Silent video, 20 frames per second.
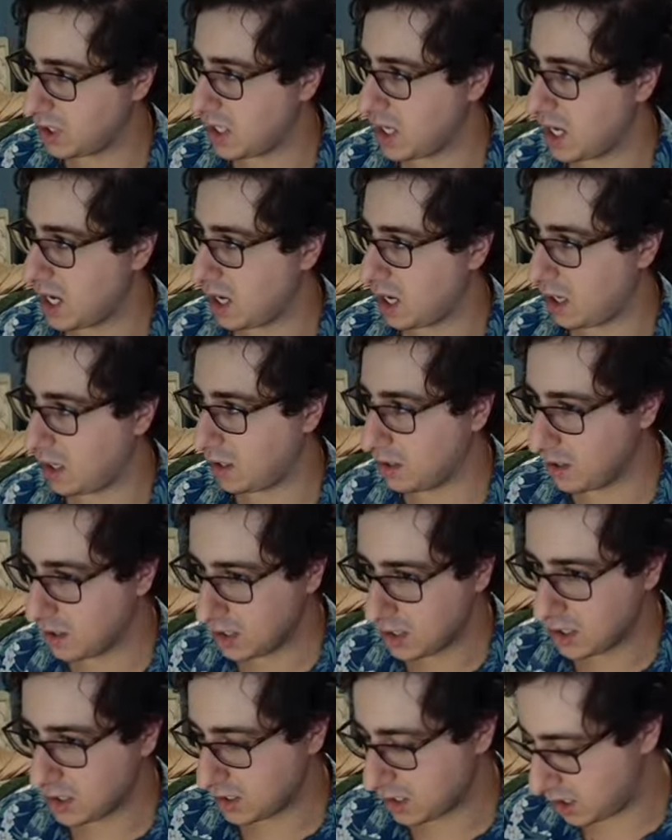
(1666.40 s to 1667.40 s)
to the ya,
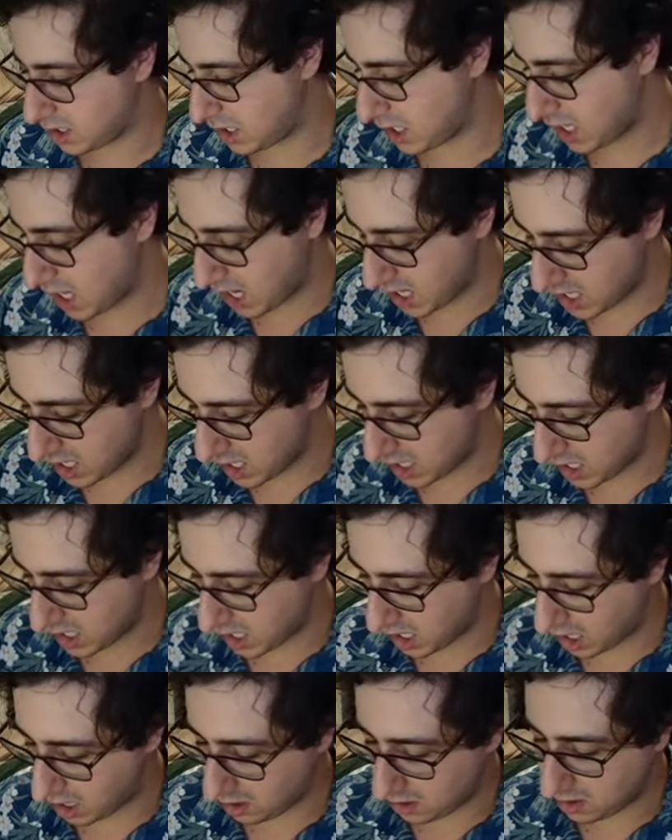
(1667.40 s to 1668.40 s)
to the ya, ya,
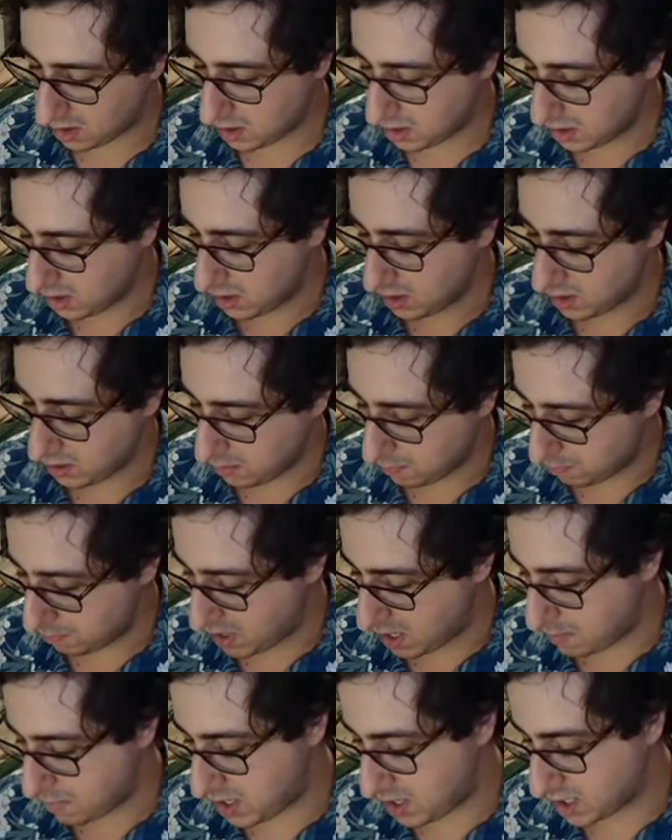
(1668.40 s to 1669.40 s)
ya.
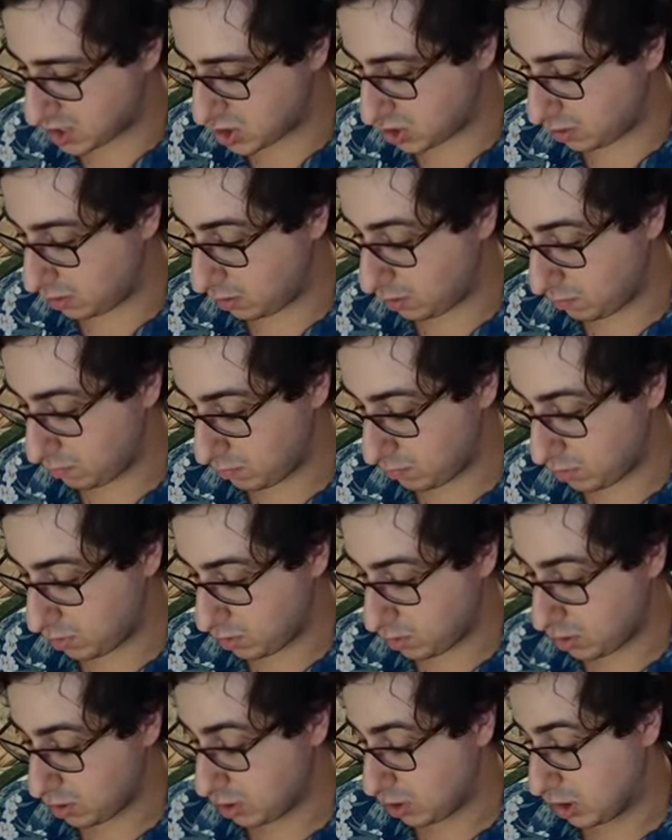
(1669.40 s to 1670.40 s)
Maybe it's a
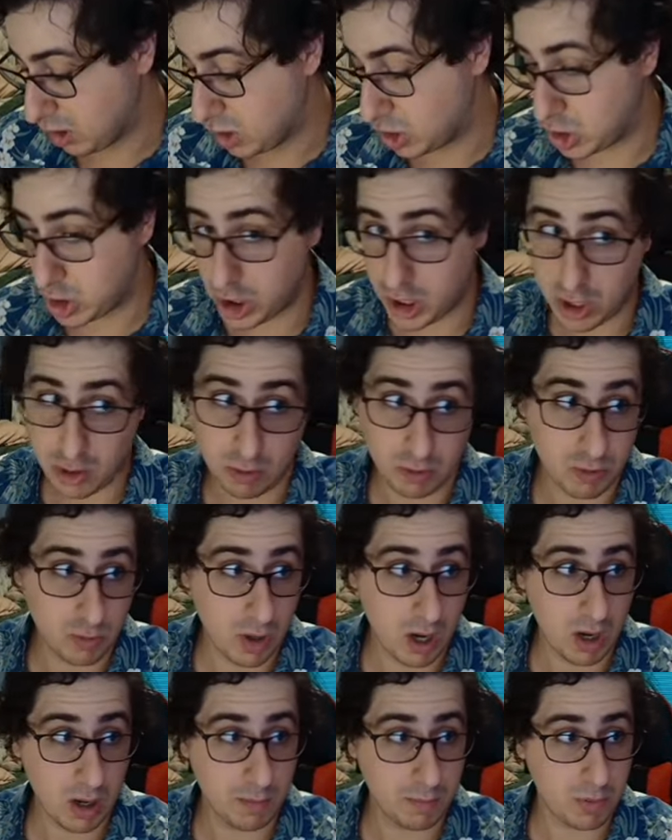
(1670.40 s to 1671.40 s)

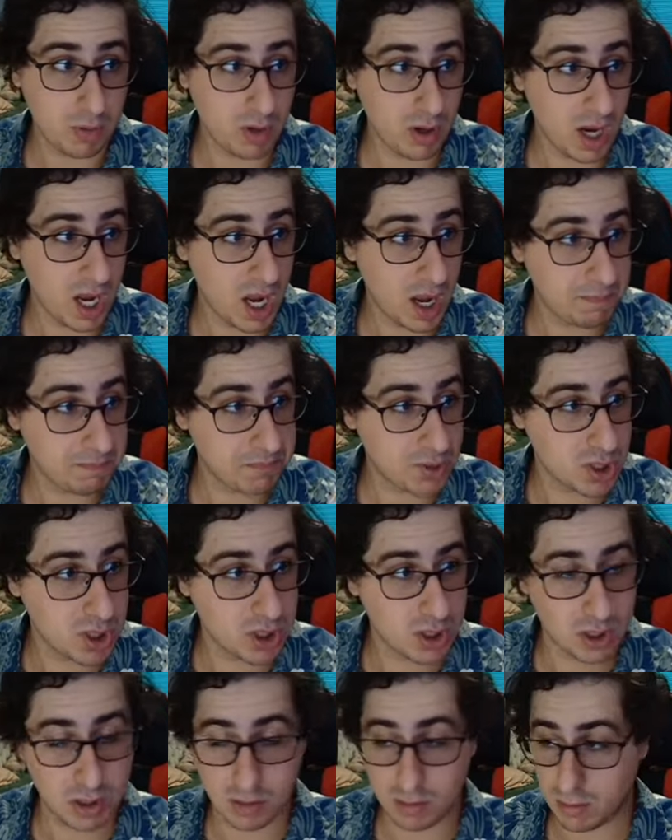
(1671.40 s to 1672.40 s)
secret rare,
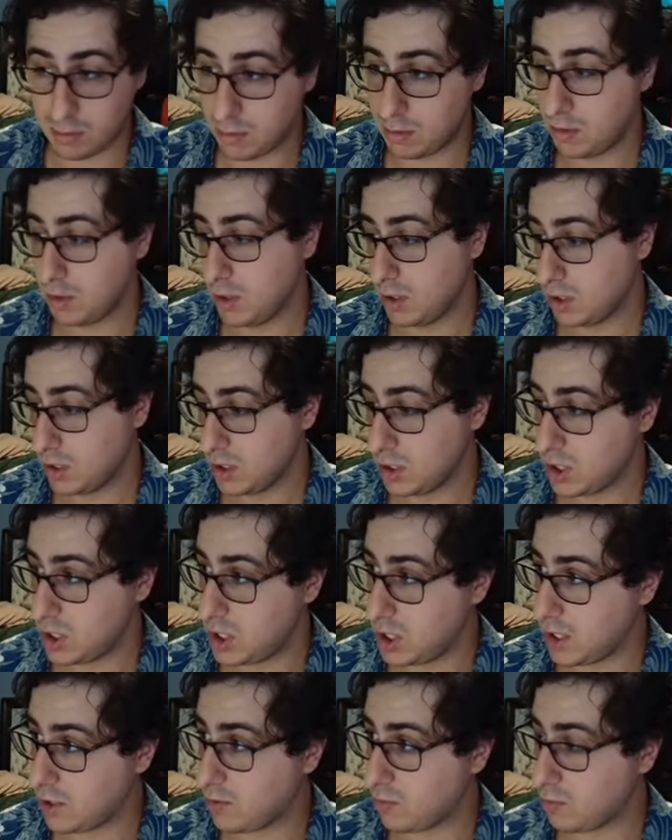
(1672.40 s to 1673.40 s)
perhaps?
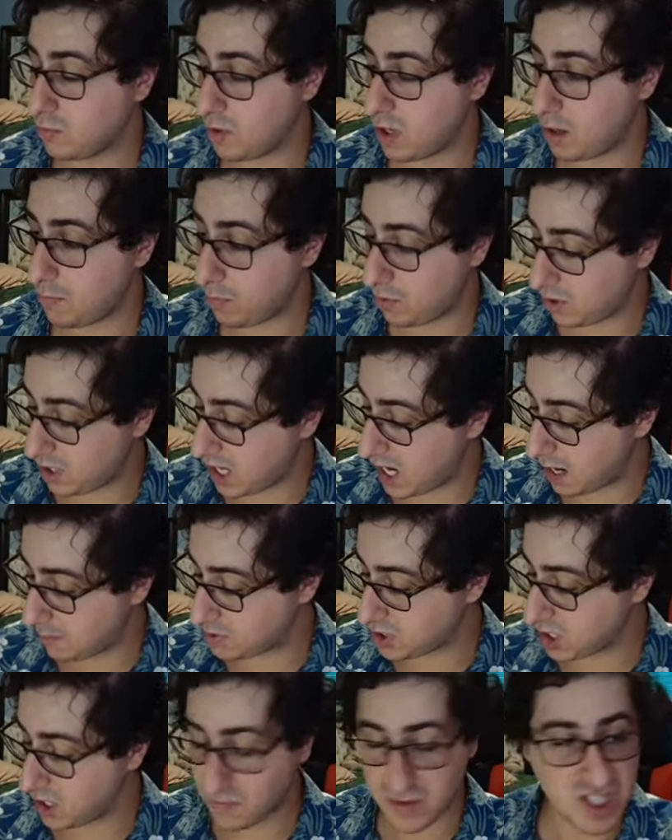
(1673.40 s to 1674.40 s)
Secret rare,
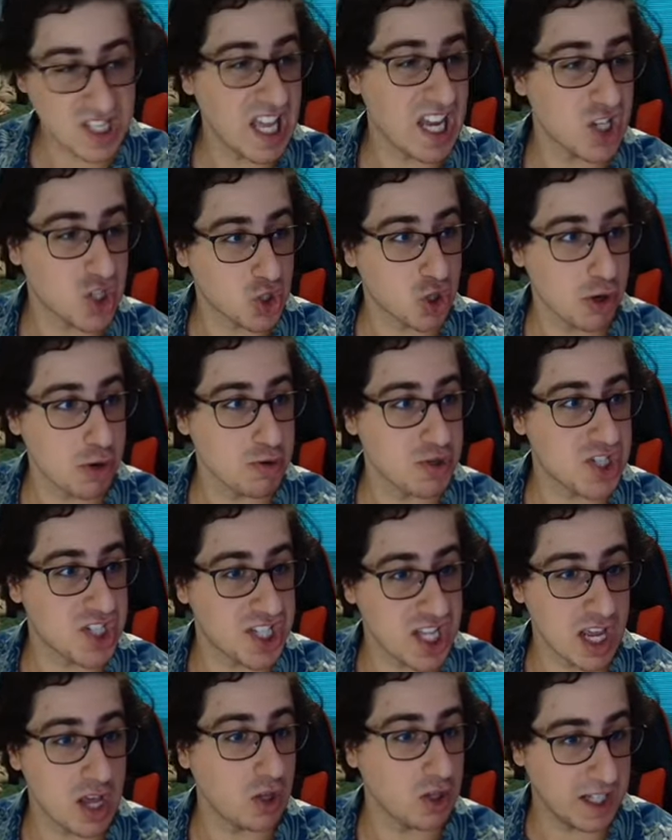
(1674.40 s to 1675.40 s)
perhaps? Give us that true
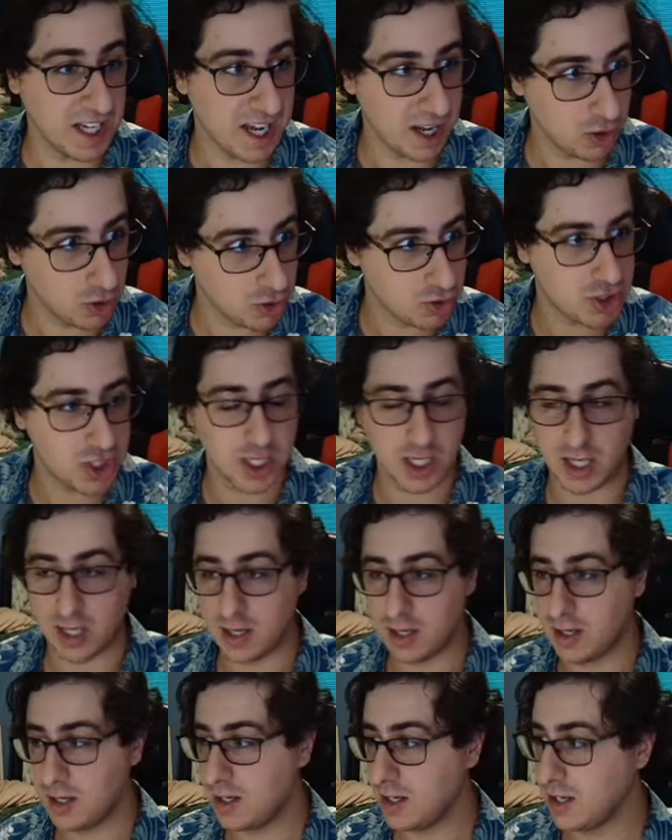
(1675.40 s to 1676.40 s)
steel
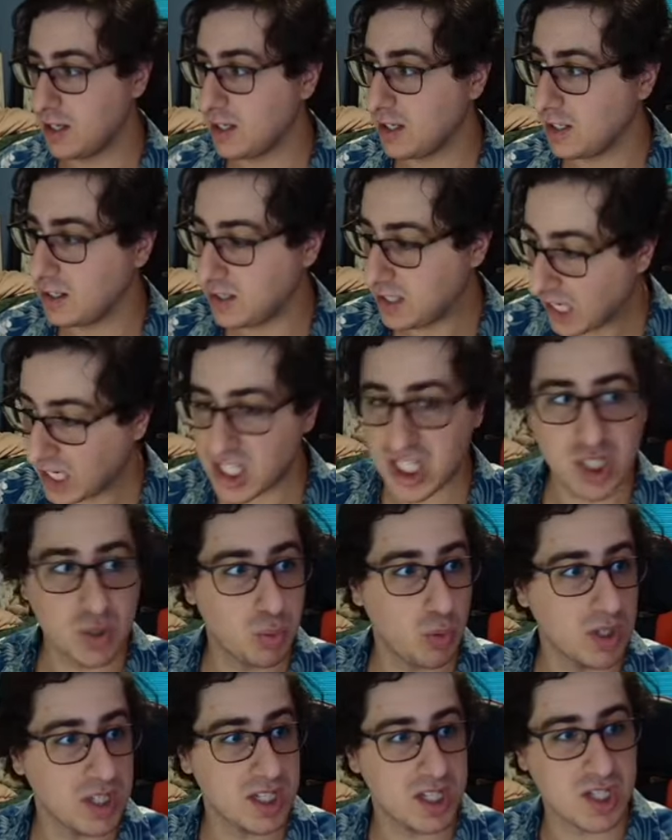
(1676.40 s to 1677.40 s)
energy.
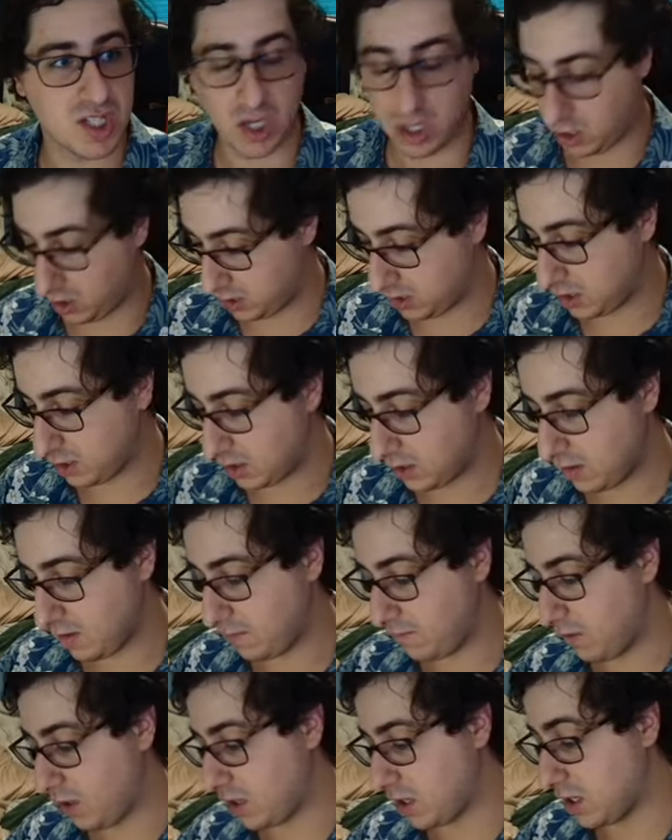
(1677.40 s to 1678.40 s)
That's what it's on.
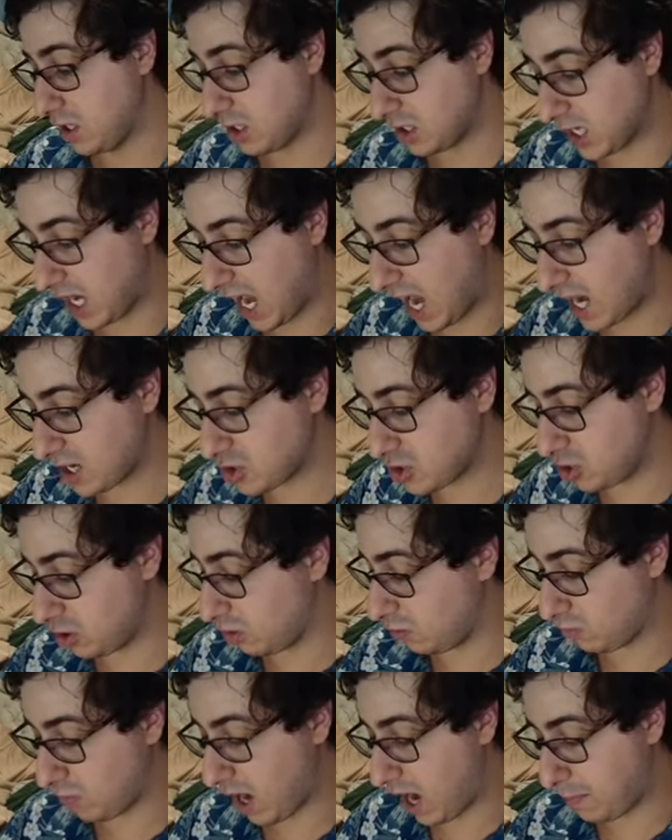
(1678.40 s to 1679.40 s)
Fucking
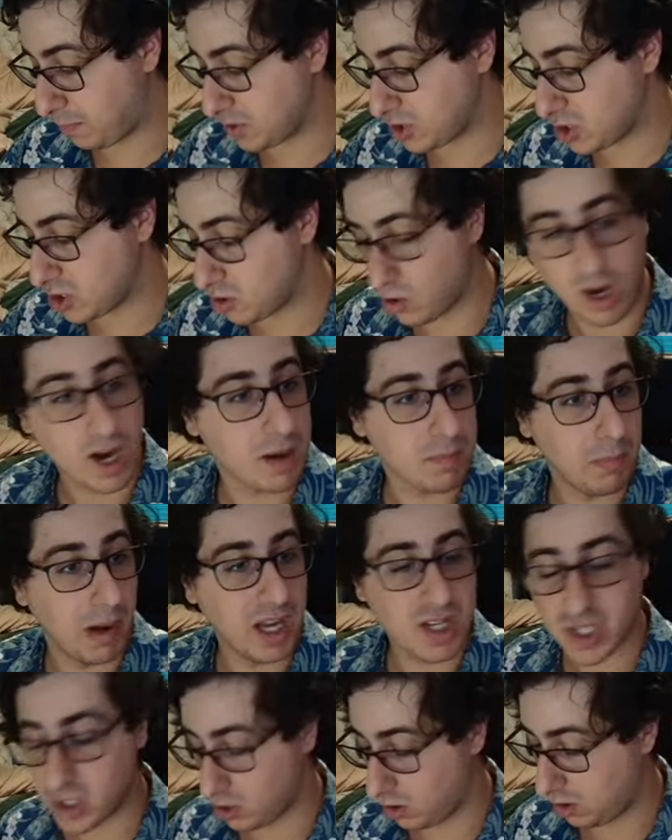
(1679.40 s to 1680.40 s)
Cacturne, Rapid Strike
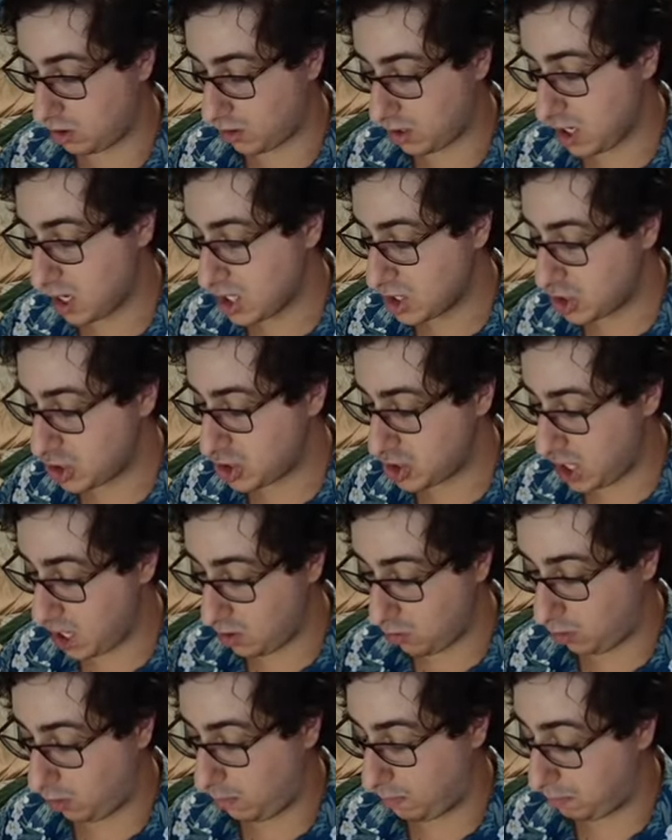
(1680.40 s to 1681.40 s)
Mustard,
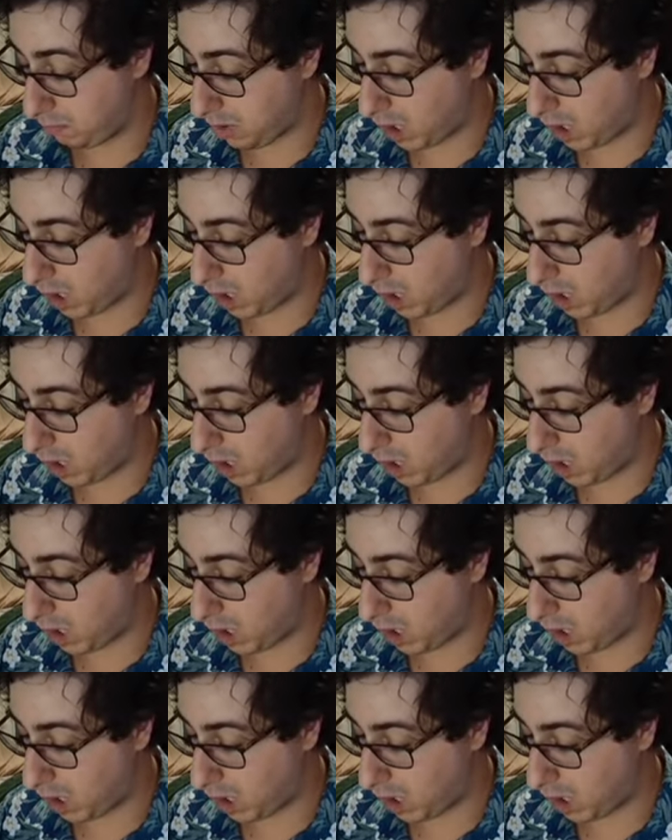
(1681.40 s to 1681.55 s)
Cheryl,